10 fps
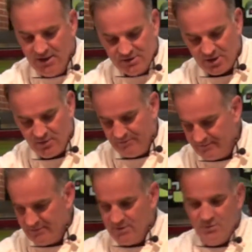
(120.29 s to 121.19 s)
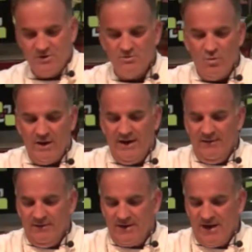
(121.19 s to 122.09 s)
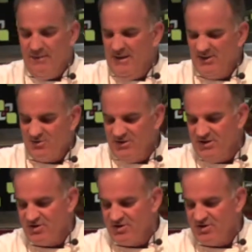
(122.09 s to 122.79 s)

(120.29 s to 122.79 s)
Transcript: So we just want to kind of make sure these